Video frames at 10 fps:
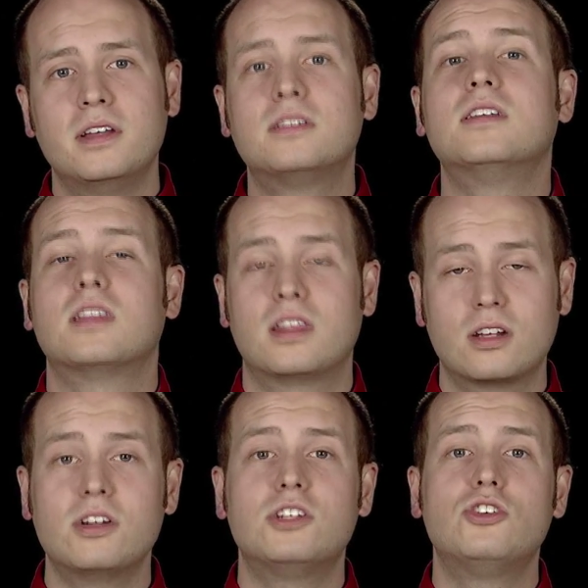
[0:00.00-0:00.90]
to the
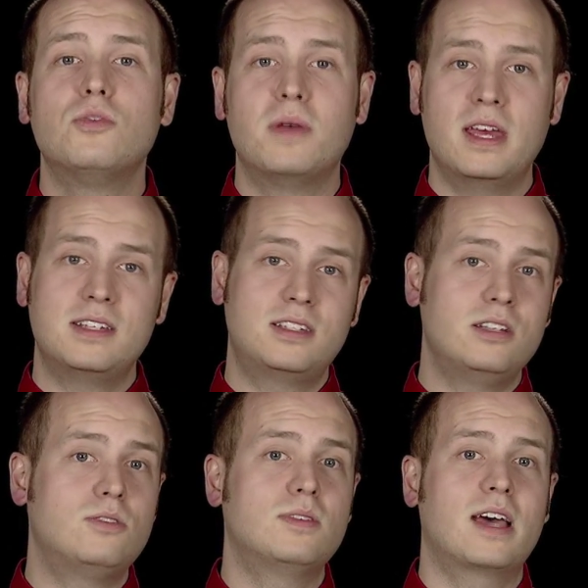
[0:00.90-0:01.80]
32-bit
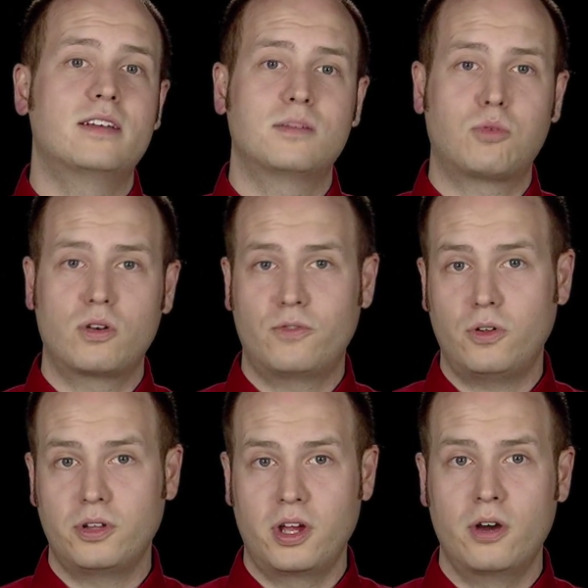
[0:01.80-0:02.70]
C2000
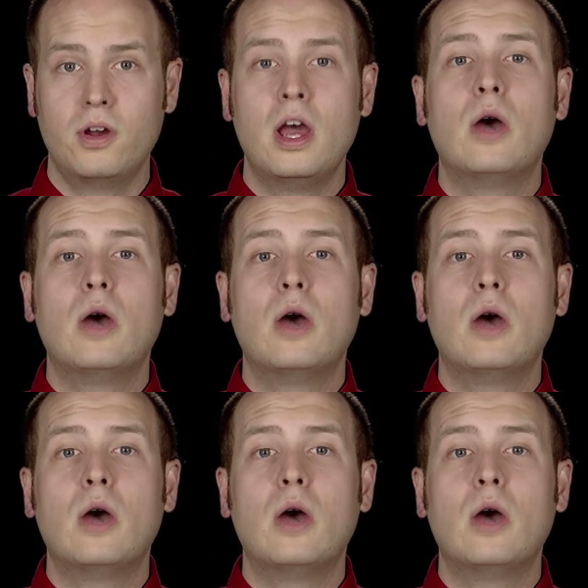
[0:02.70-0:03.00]
portfolio,